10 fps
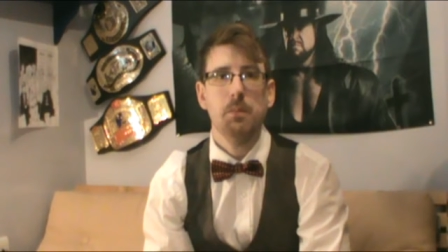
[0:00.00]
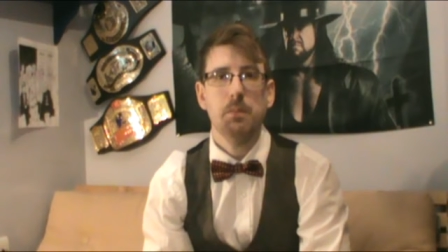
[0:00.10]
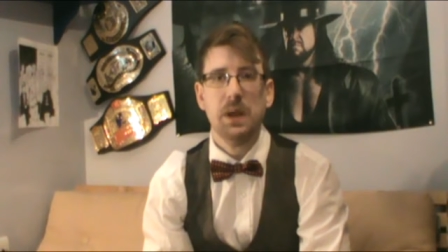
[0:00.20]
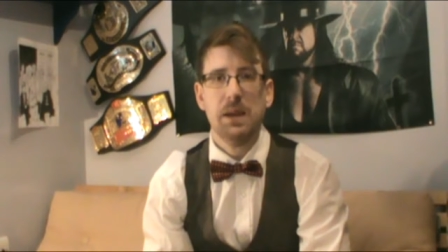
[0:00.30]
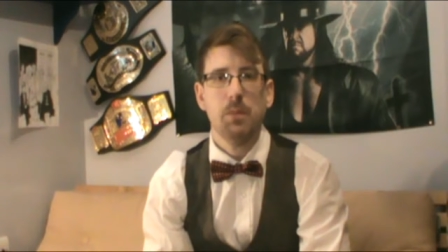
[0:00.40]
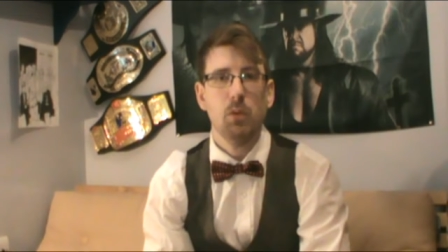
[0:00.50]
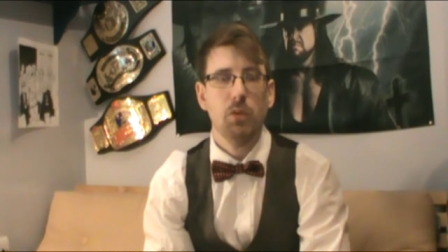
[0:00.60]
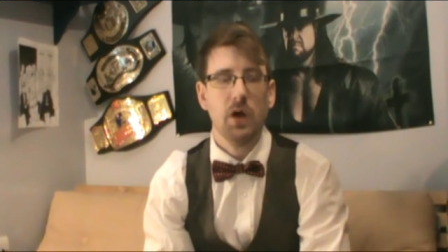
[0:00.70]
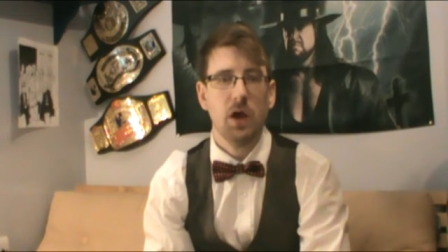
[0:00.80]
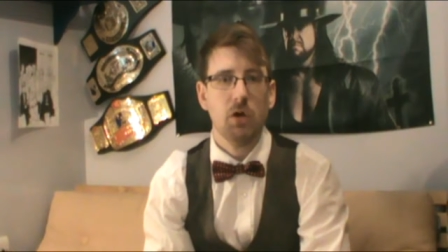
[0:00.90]
people
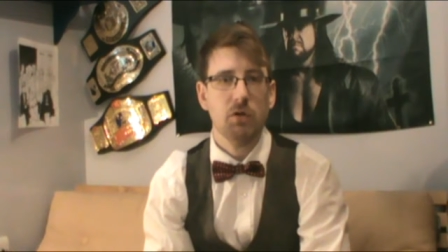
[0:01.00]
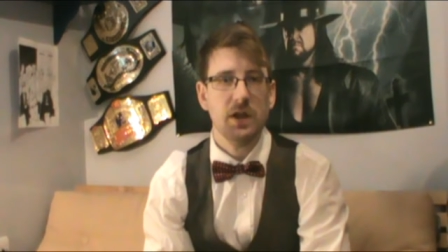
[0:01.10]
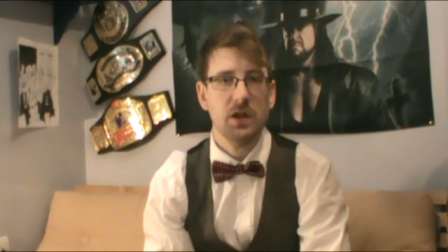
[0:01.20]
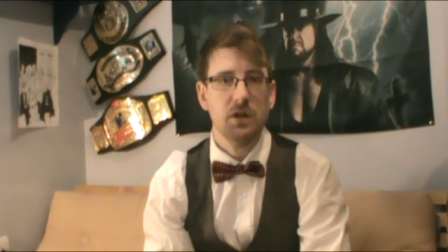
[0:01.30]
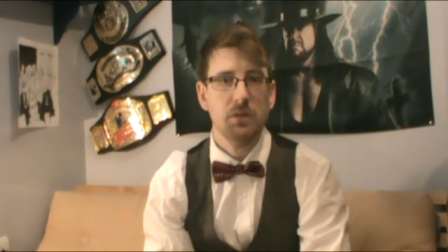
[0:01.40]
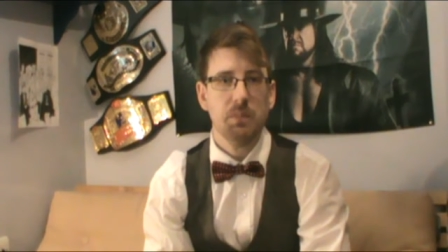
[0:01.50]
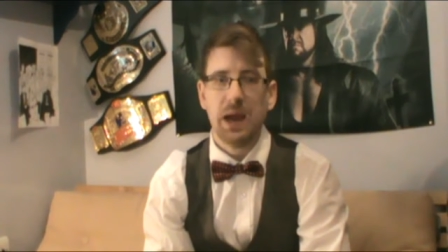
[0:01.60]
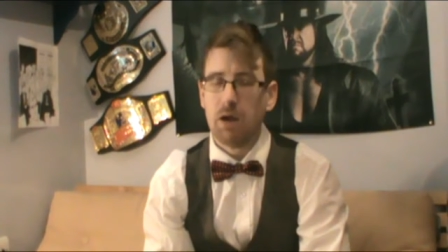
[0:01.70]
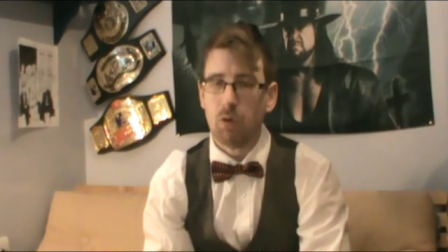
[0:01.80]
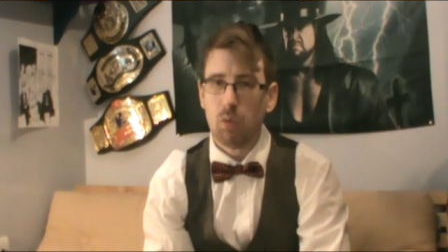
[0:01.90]
that are in
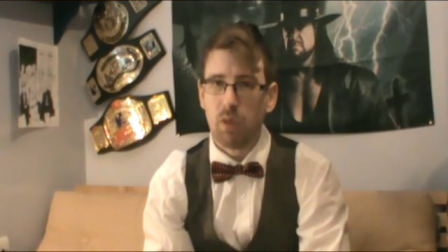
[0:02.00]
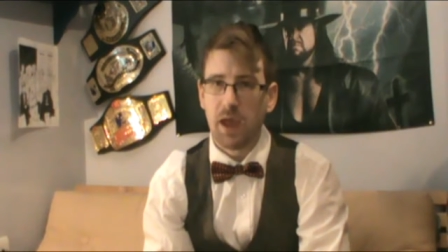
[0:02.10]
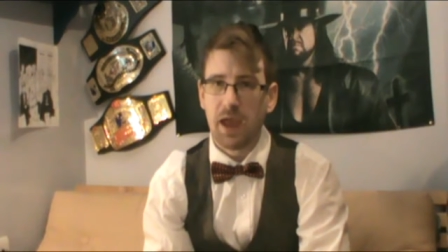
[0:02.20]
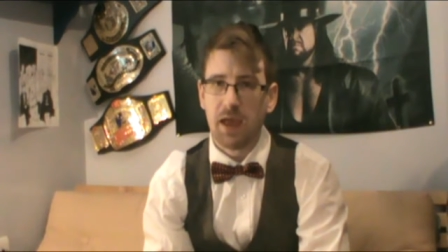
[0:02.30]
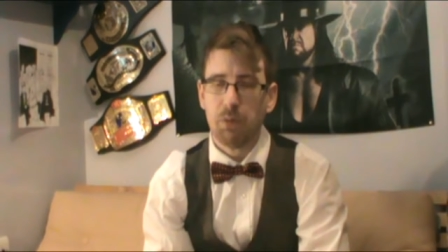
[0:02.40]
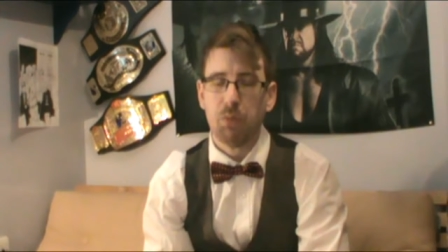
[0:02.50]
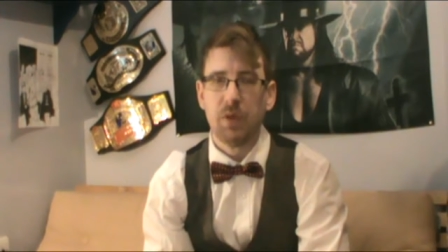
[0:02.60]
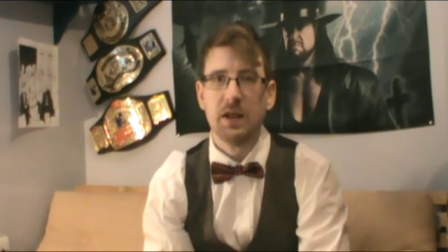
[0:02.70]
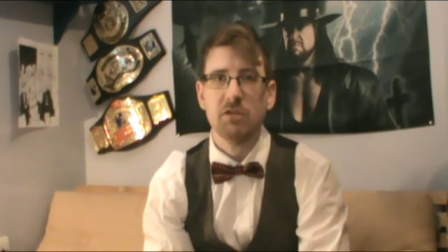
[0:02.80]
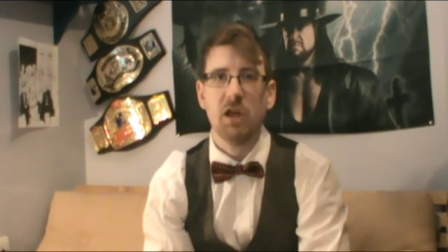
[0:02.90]
peril there,
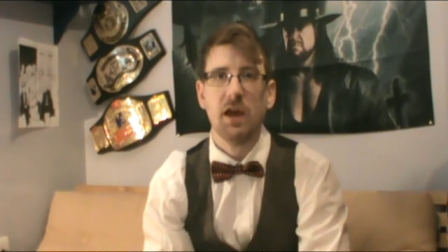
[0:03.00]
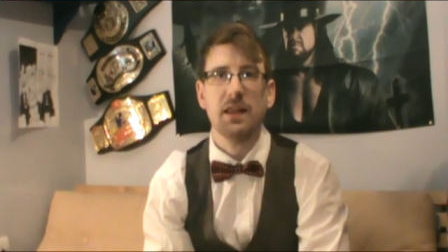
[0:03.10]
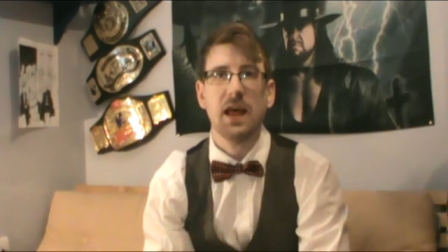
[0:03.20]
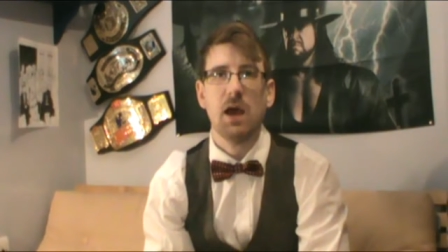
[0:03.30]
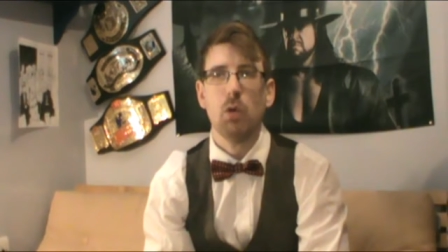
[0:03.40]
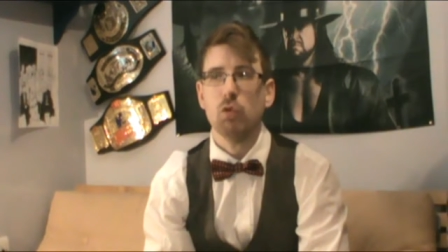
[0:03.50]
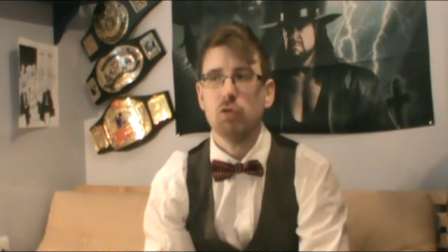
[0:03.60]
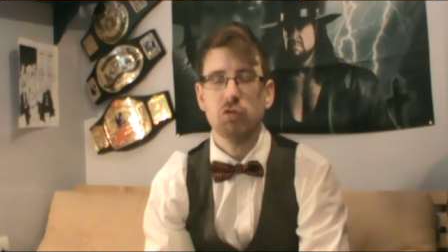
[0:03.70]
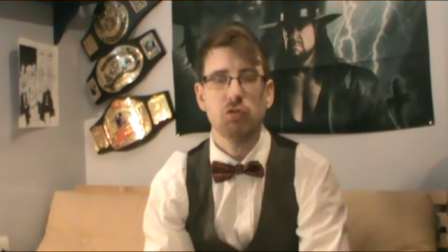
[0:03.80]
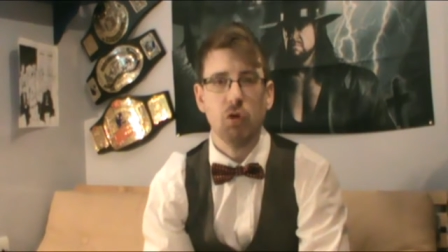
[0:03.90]
things like that, or
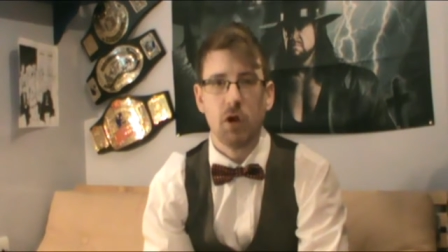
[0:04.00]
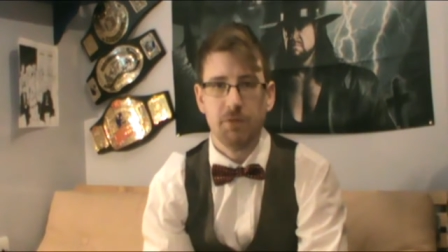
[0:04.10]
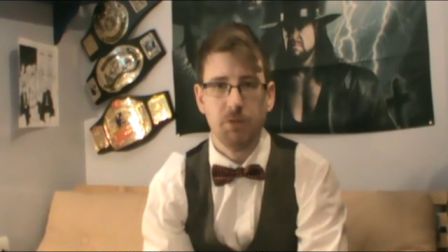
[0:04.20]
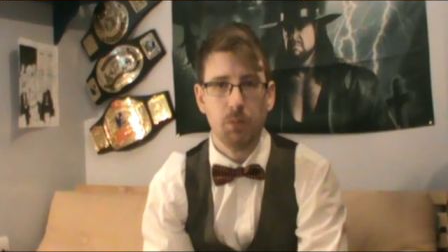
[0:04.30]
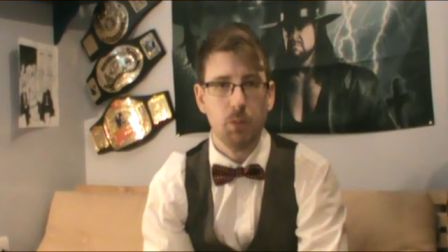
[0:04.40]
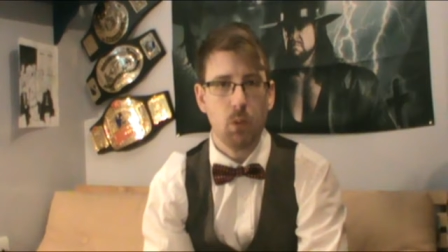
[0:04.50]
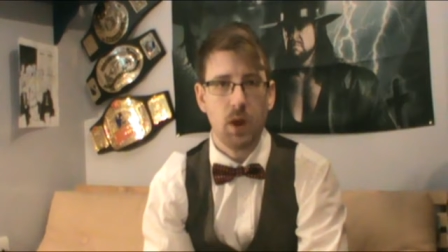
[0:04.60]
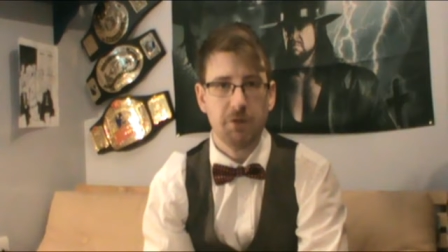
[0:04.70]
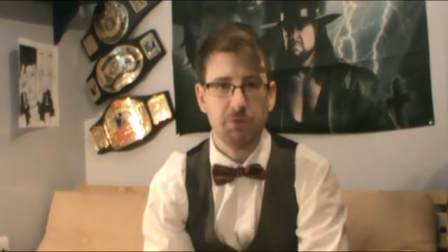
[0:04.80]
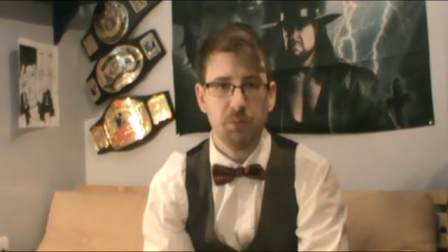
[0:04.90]
just drive them
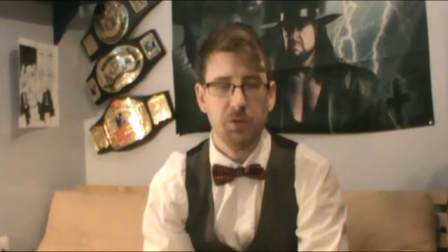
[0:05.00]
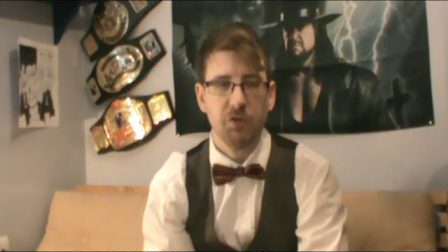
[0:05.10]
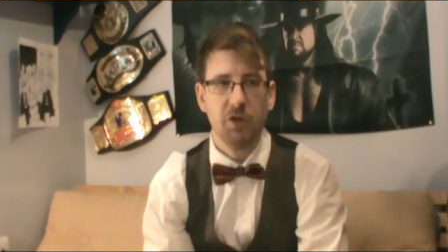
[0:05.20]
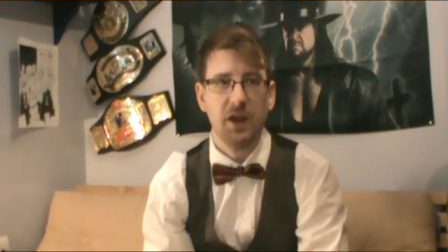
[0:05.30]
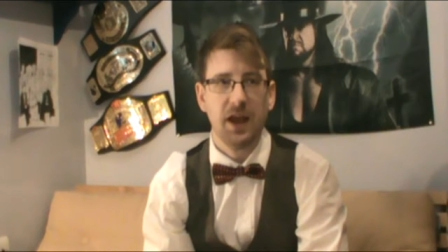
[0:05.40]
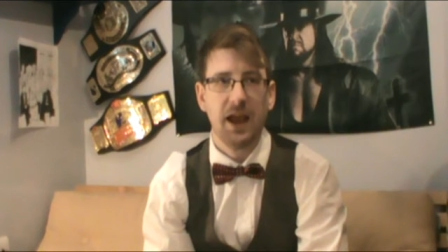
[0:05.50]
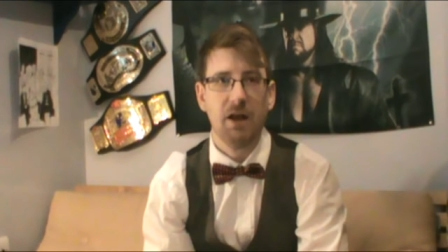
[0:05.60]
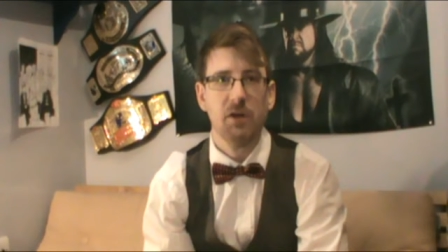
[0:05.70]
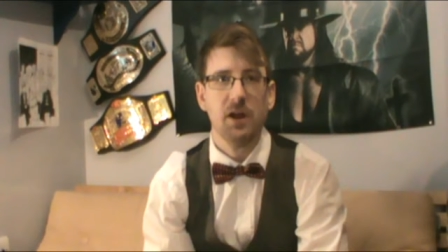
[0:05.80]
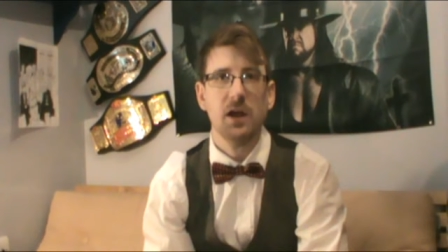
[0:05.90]
away from a certain
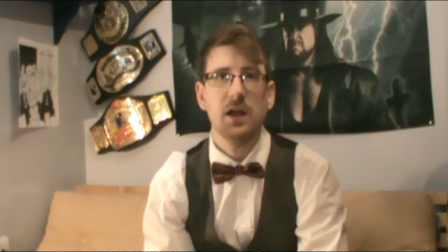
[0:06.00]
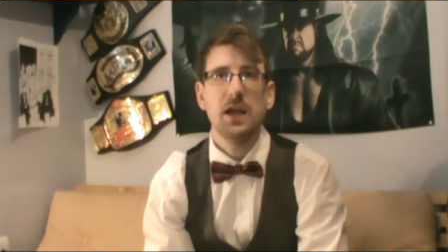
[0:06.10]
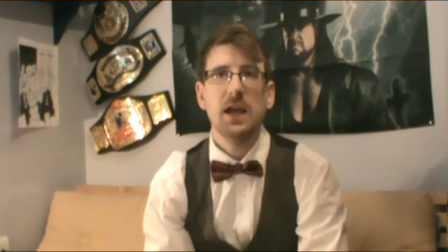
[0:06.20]
area.